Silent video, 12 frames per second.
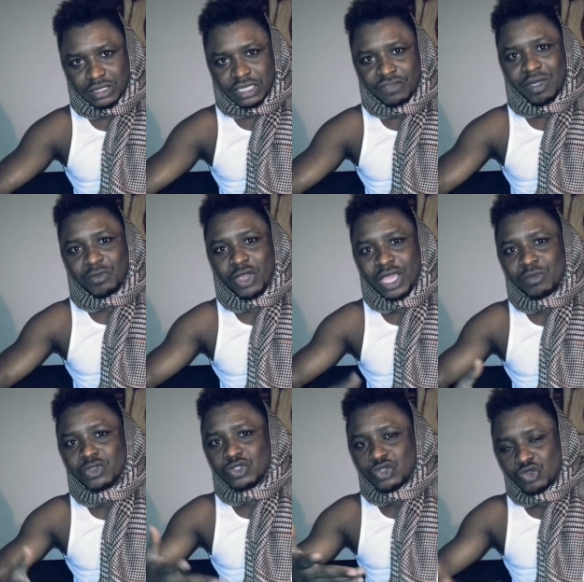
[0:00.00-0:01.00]
if I'm not
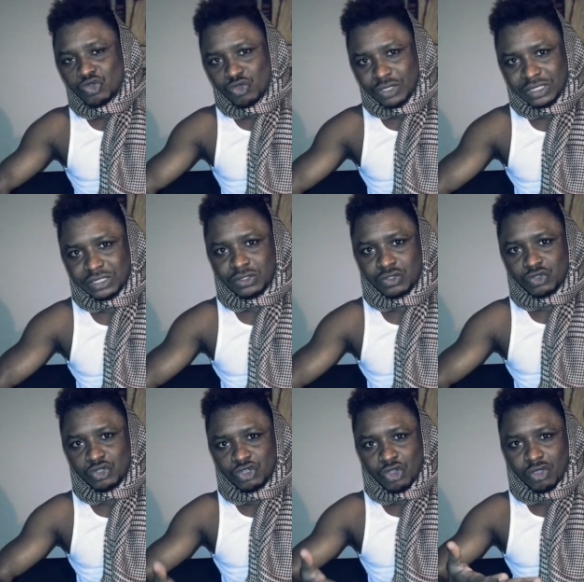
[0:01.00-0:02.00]
able to do it to
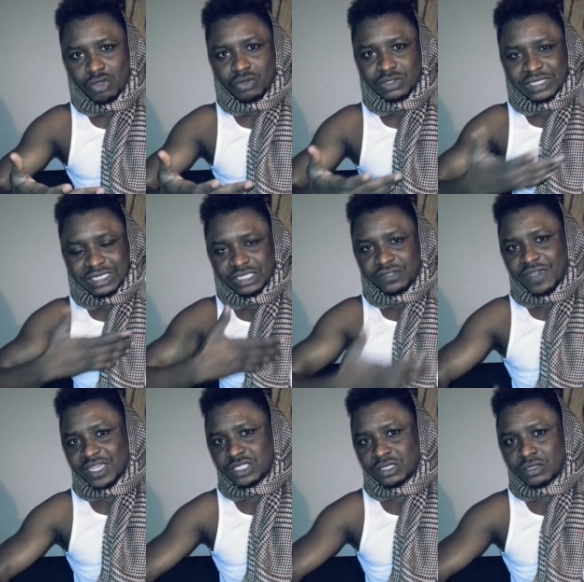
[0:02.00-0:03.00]
your
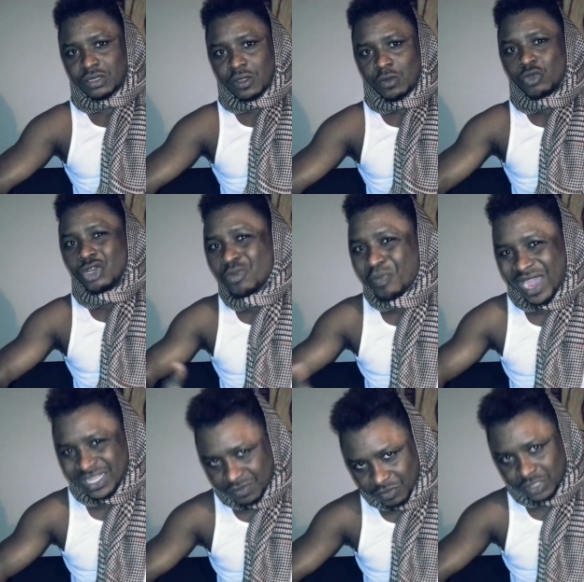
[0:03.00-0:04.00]
satisfaction, will you
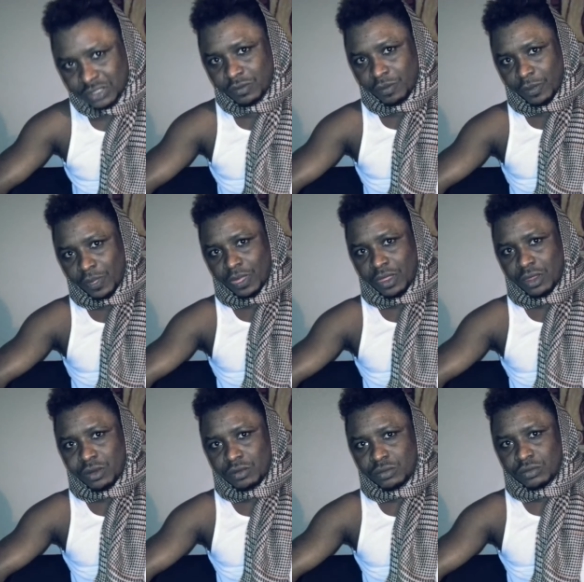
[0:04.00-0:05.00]
pass me?
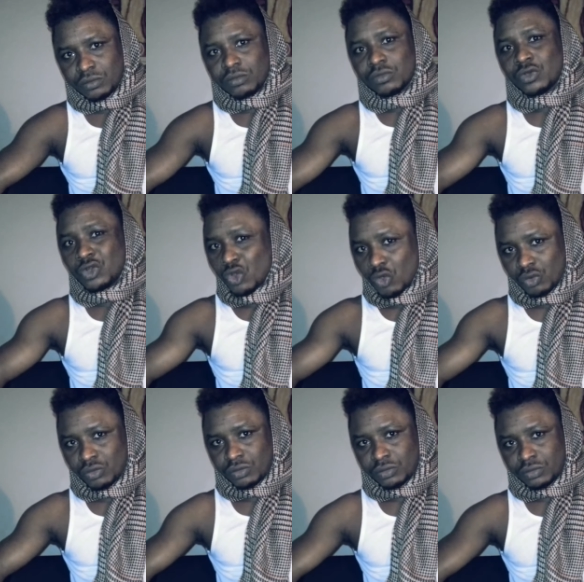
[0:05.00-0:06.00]
No.
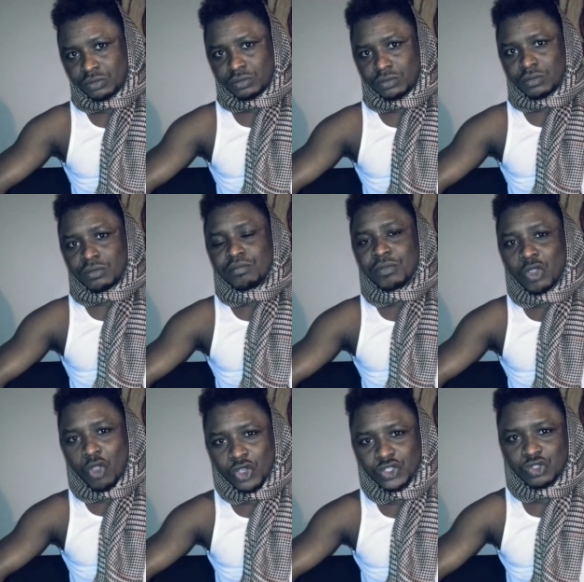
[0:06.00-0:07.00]

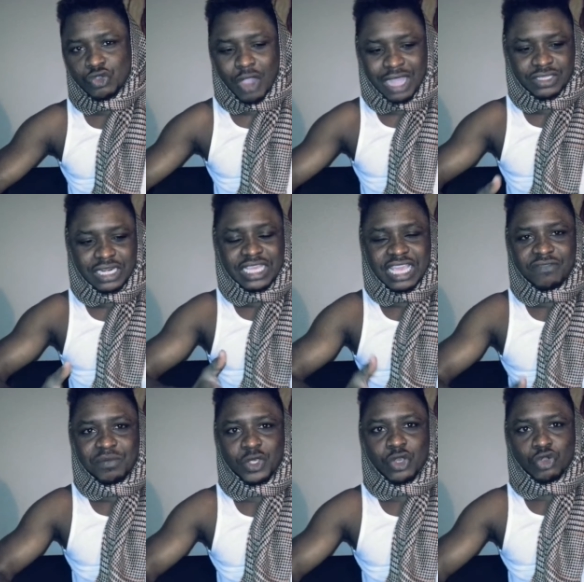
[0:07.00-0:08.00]
Because you actually gave
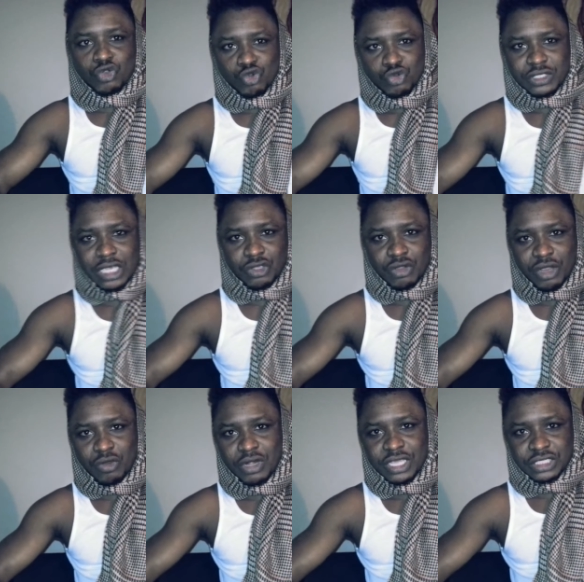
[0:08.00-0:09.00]
me your rules and your
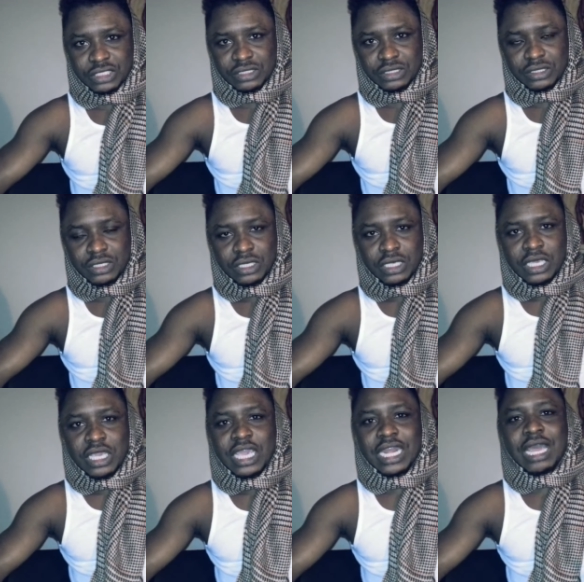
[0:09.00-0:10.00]
regulations,
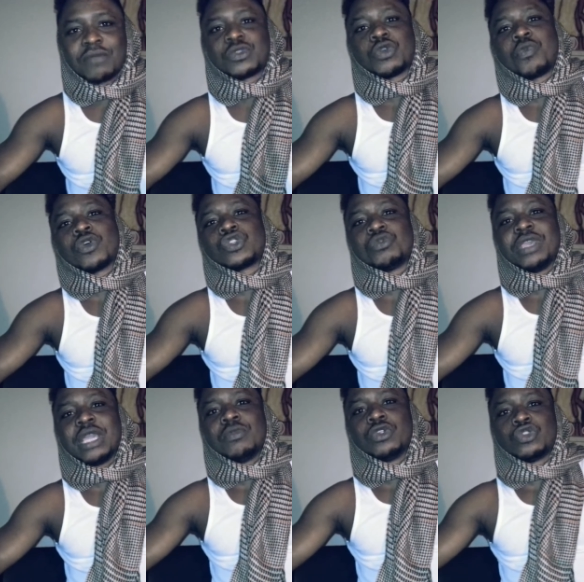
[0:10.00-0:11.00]
and I'm supposed to be
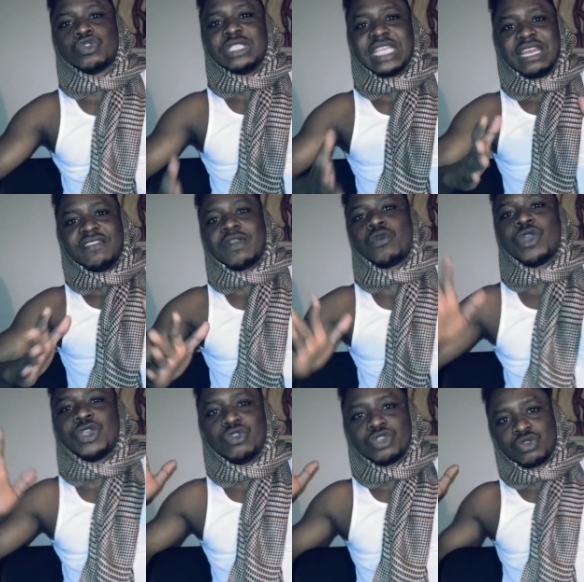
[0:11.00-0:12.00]
able to deliver
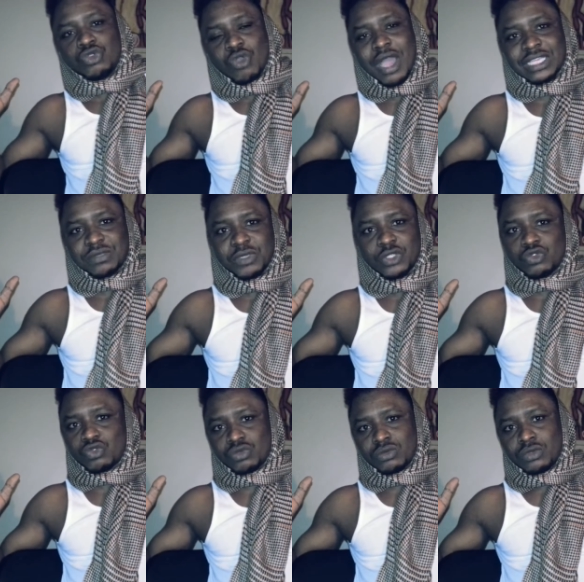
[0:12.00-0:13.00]
what you asked me
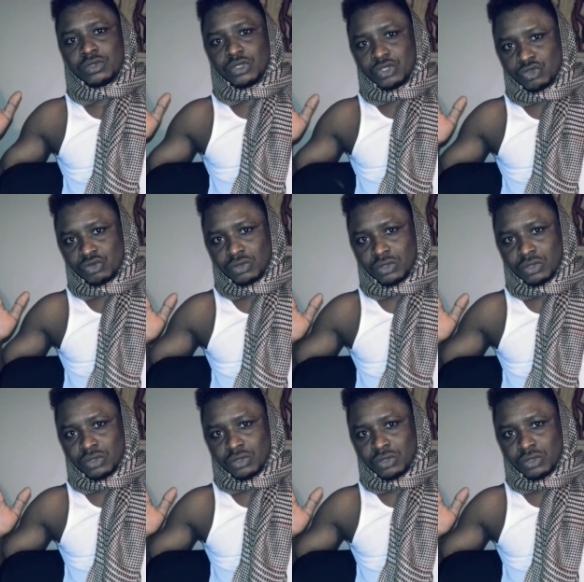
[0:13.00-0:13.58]
to do.